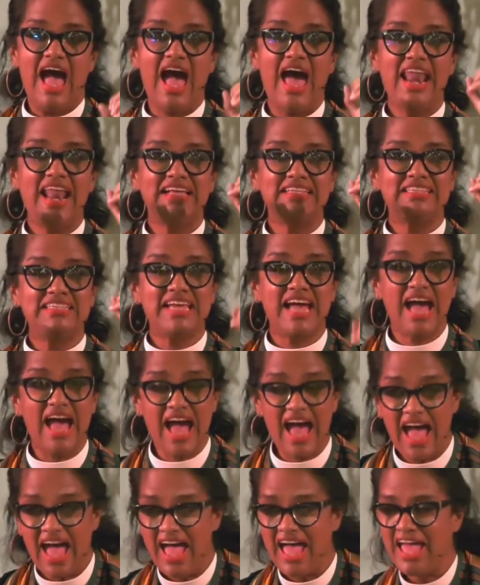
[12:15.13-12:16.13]
At a
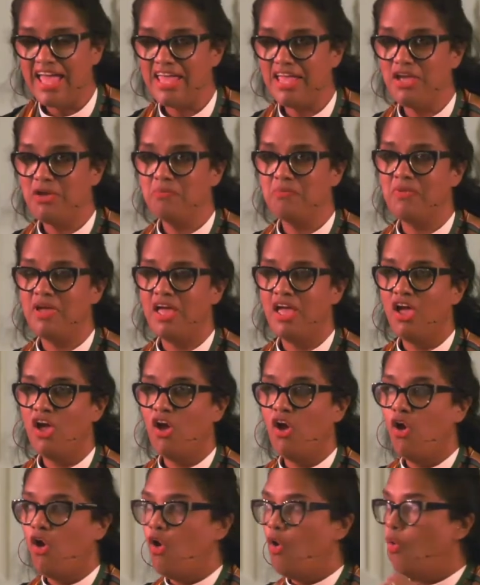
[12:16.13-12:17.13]
time
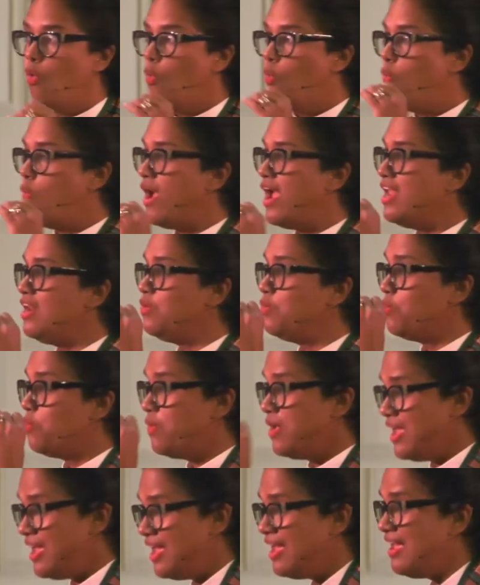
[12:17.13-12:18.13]

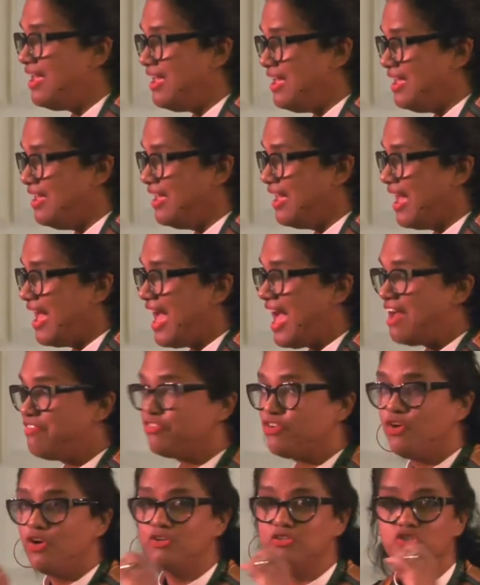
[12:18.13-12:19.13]
when we
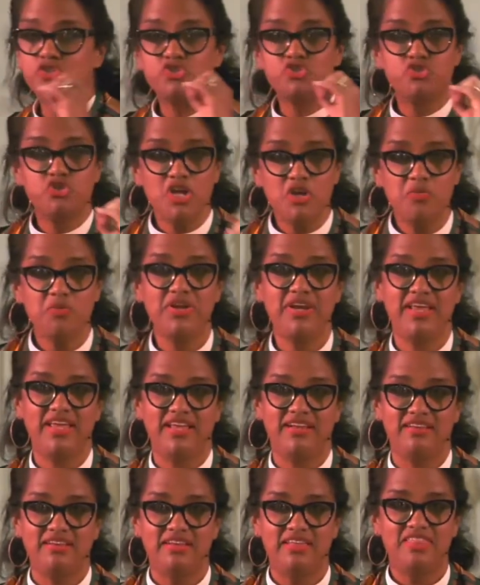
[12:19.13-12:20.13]
have
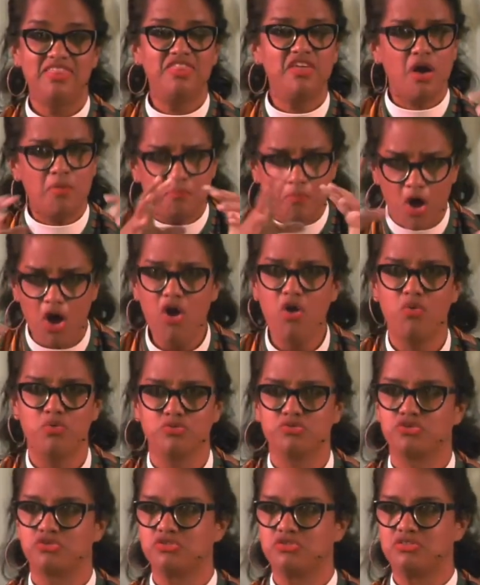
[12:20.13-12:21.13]
contributed the
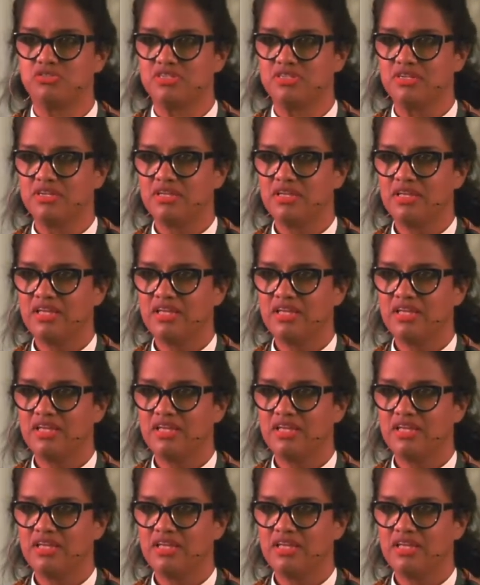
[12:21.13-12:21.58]
most